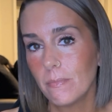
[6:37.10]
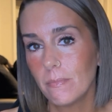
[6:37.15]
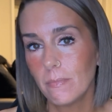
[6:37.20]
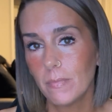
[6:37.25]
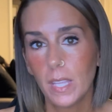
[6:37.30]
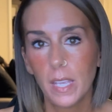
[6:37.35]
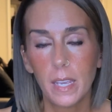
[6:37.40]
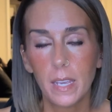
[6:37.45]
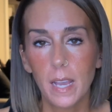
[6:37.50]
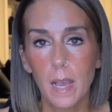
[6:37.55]

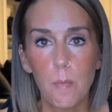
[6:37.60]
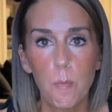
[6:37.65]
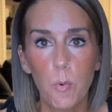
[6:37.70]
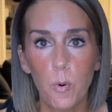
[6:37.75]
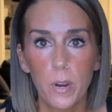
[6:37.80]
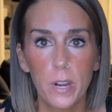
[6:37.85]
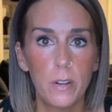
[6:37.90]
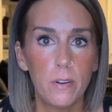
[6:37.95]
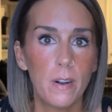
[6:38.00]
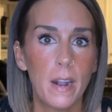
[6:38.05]
he got
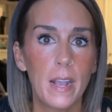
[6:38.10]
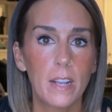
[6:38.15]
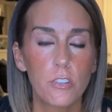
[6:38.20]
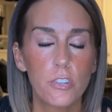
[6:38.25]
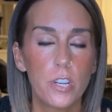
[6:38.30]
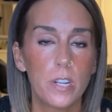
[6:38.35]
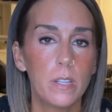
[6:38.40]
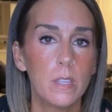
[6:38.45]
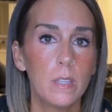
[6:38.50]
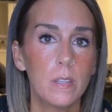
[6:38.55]
more
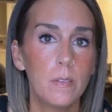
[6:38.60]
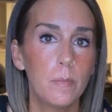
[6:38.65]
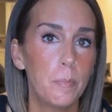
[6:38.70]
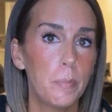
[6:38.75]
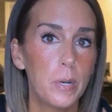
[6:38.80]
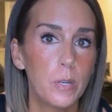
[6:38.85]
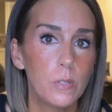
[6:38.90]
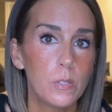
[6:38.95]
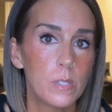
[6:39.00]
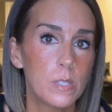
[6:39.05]
interaction on the
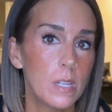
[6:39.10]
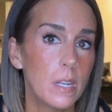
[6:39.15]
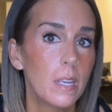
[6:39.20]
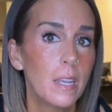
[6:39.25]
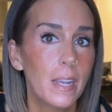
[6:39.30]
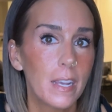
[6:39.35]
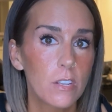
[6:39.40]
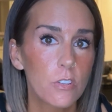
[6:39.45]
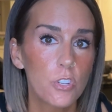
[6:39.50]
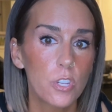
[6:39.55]
post than he
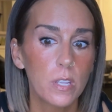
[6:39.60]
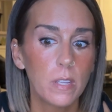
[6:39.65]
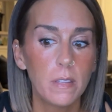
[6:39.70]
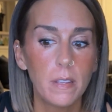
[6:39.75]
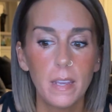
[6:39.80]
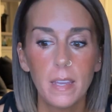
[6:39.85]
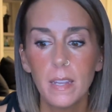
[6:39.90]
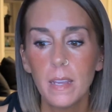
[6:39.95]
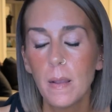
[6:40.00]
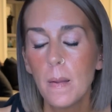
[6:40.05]
actually
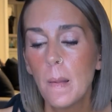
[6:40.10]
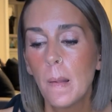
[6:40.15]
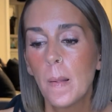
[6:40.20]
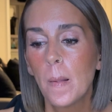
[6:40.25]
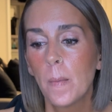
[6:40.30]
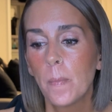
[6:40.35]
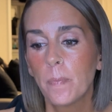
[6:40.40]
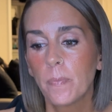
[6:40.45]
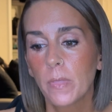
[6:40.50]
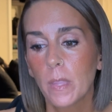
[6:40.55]
did.
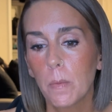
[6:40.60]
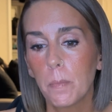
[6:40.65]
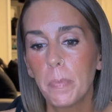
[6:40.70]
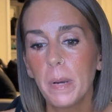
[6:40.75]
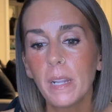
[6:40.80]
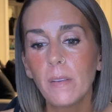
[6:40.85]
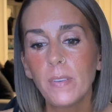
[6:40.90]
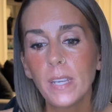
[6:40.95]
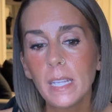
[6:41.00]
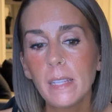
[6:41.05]

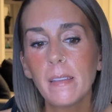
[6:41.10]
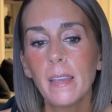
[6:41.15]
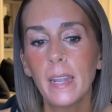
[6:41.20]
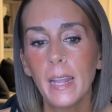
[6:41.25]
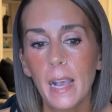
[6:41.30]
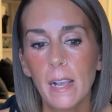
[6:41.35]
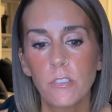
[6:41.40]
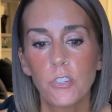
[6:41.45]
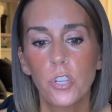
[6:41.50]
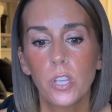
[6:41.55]
But if he did
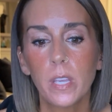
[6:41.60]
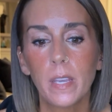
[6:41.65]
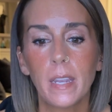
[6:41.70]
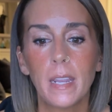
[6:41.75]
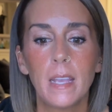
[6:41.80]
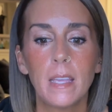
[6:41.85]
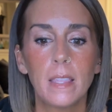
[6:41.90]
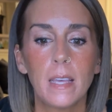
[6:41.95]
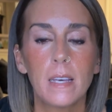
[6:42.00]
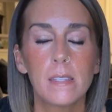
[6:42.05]
actually get
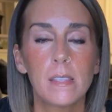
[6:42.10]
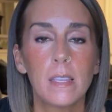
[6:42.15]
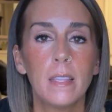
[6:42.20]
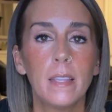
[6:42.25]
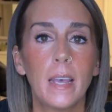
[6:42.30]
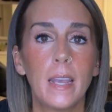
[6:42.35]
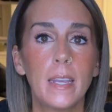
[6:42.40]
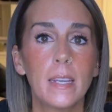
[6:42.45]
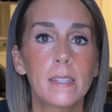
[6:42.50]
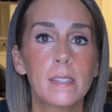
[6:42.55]
8,000
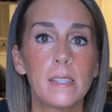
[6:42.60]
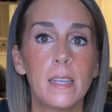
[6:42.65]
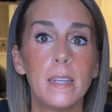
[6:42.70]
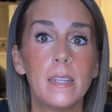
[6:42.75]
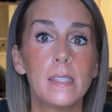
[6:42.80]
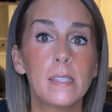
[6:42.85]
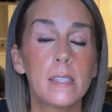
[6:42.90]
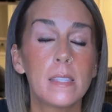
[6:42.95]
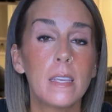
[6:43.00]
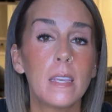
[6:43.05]
likes,
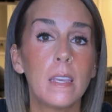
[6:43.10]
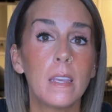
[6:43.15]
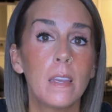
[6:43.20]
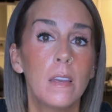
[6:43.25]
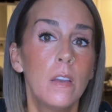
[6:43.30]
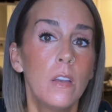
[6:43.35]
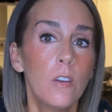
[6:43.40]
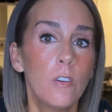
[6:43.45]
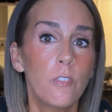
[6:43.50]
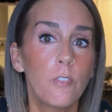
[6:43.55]
it's the
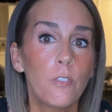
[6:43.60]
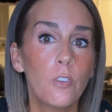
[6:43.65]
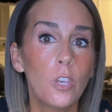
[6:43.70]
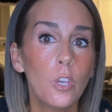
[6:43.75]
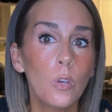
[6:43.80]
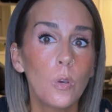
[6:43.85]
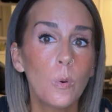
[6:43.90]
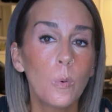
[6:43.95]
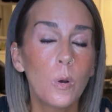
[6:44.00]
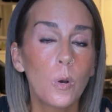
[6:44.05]

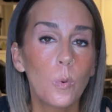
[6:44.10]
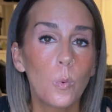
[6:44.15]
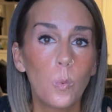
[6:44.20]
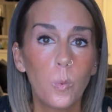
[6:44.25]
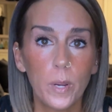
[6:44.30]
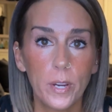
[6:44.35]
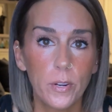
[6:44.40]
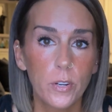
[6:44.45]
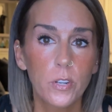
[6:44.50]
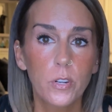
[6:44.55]
few
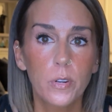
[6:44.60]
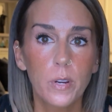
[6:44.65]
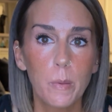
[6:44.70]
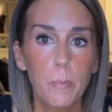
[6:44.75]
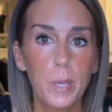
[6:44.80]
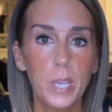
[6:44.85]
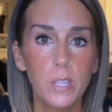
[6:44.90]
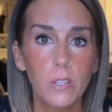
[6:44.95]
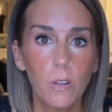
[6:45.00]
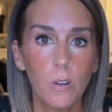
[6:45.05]
weird,
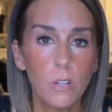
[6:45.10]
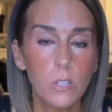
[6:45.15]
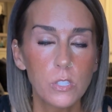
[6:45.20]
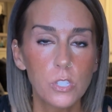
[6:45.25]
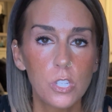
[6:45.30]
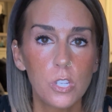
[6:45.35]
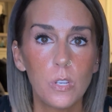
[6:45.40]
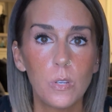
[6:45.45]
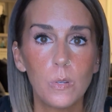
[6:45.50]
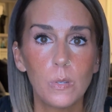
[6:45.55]
creepy
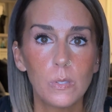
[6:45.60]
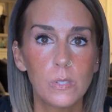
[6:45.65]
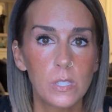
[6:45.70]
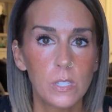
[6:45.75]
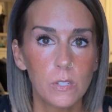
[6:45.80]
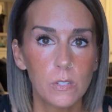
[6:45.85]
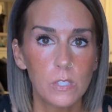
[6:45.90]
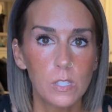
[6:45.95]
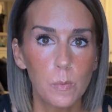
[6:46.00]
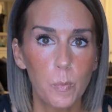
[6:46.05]
adults who
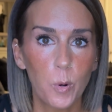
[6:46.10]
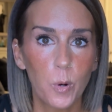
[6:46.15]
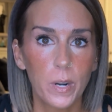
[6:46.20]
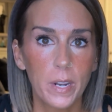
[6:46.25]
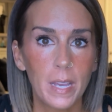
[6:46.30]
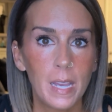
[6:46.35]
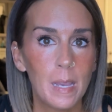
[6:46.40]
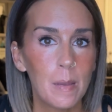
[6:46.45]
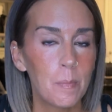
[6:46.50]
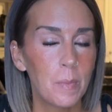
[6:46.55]
still support
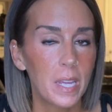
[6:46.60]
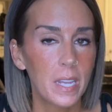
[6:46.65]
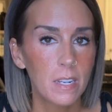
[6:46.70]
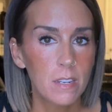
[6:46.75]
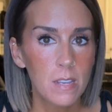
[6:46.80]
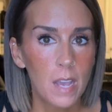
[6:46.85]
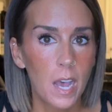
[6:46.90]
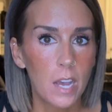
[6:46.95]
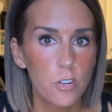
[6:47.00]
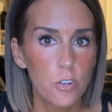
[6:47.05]
him, like
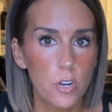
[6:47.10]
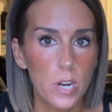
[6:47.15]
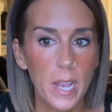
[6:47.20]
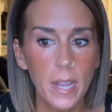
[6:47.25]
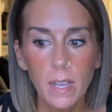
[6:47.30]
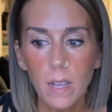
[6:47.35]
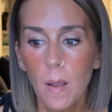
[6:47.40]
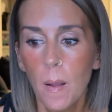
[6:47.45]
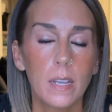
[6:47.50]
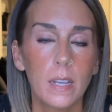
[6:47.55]

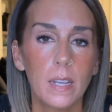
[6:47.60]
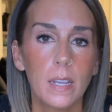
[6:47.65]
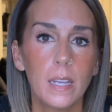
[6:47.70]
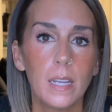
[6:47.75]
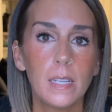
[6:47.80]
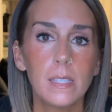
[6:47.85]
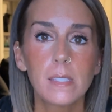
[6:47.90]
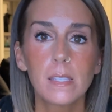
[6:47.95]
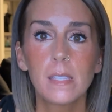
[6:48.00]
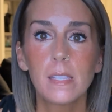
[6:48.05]
Todrick.
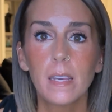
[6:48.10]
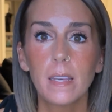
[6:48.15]
It's